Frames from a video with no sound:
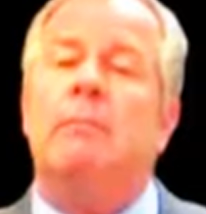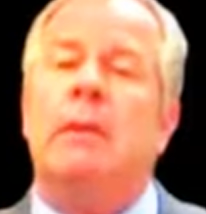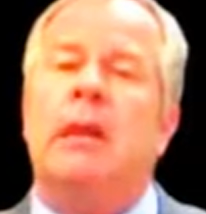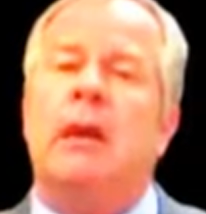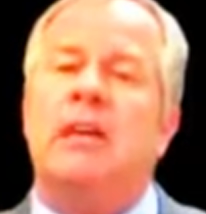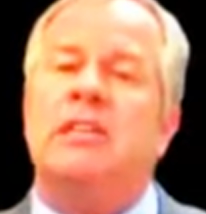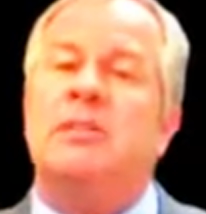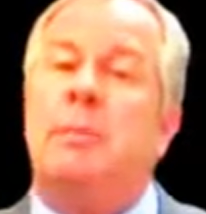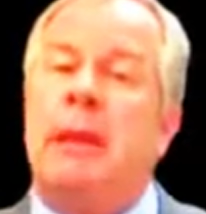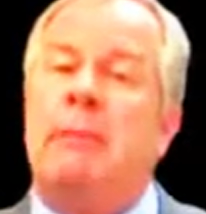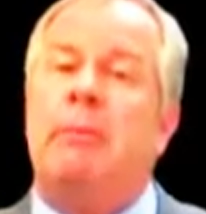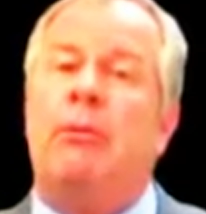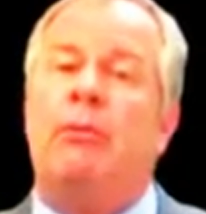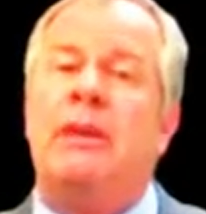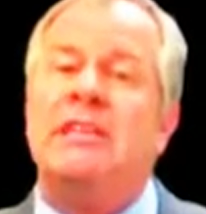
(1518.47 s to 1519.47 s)
because
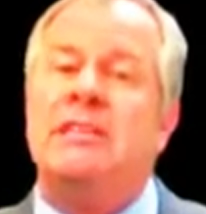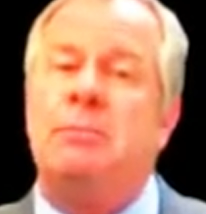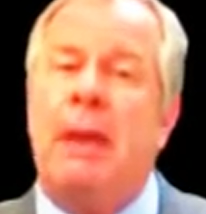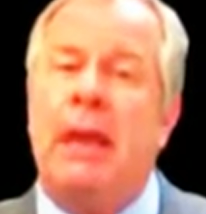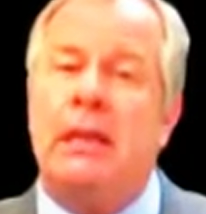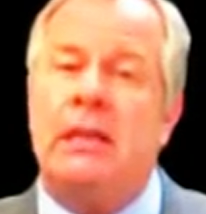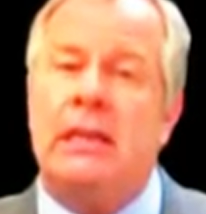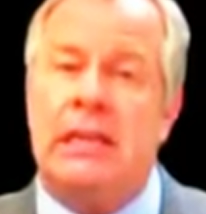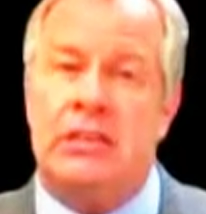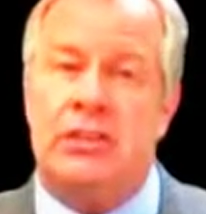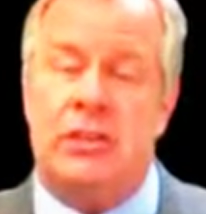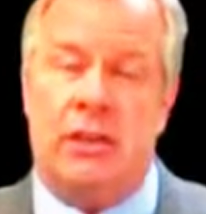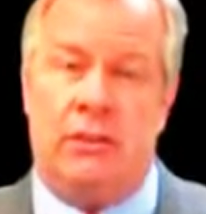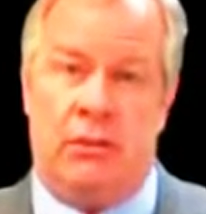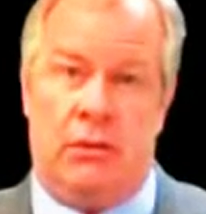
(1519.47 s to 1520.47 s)
people respect
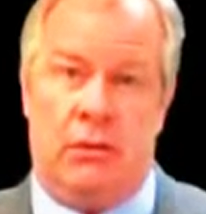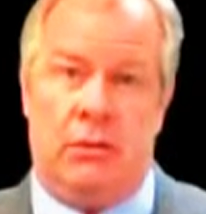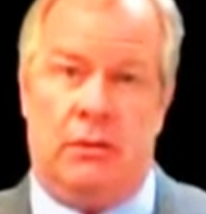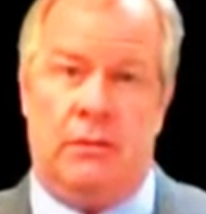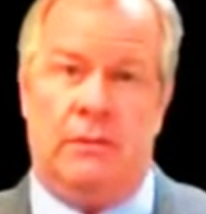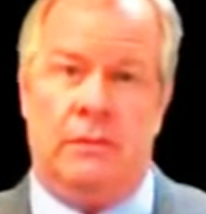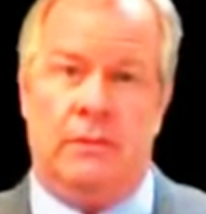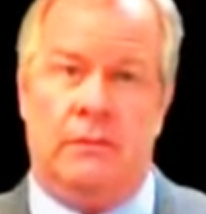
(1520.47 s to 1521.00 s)
each other.